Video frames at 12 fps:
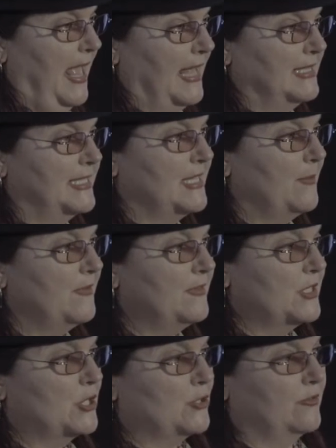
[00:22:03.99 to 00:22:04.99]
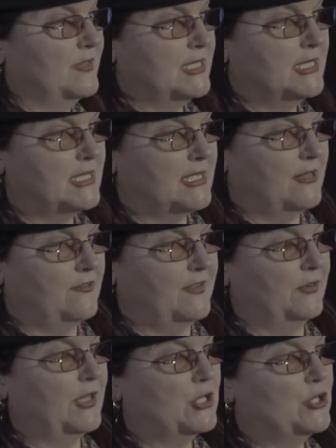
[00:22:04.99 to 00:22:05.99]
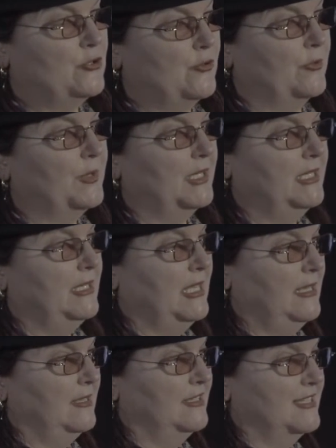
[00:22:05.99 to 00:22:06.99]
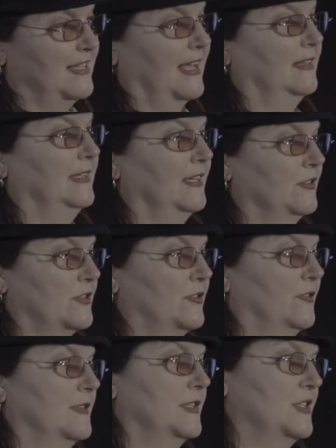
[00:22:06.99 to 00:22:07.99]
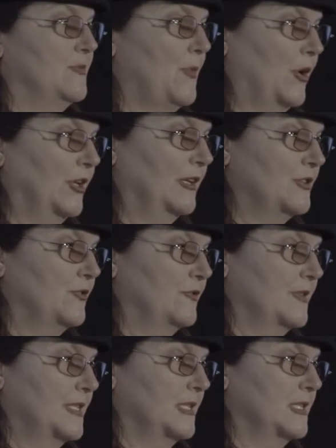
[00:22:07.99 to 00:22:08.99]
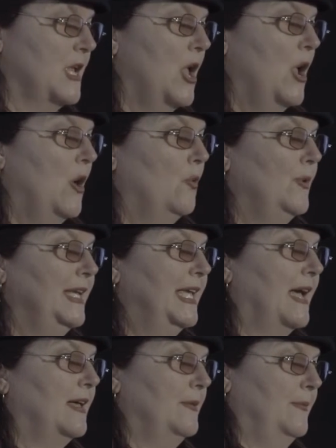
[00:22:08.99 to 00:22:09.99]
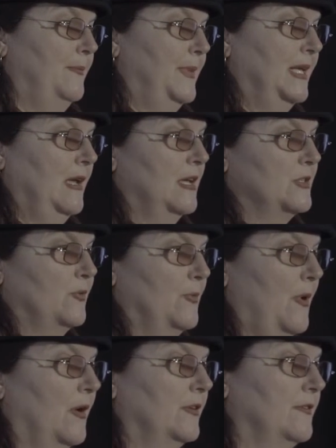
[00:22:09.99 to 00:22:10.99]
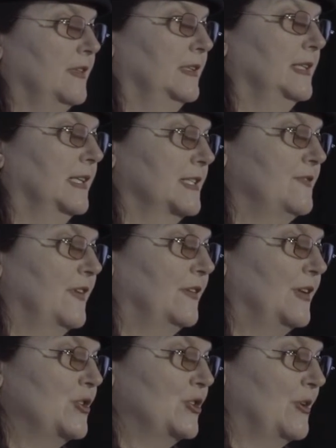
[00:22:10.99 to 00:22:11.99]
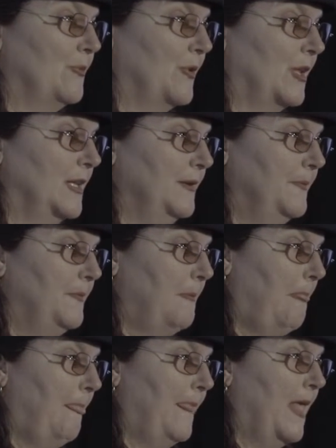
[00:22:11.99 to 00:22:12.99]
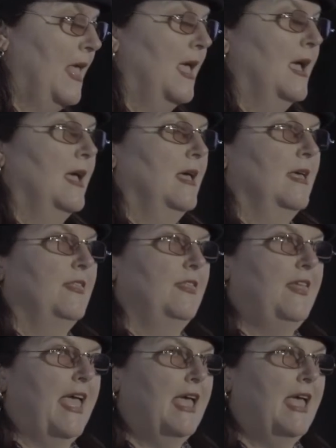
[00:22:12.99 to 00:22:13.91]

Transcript: And some of the services that a foundation normally needs, like legal services and marketing services, we get because we're part of the Linux Foundation umbrella. They